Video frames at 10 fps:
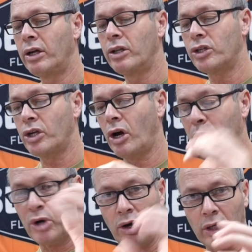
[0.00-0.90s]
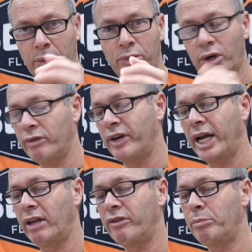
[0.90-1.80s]
The sort of portly profile
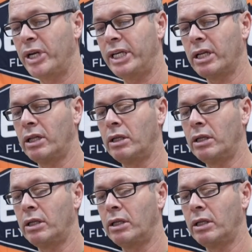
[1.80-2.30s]
of a beetle.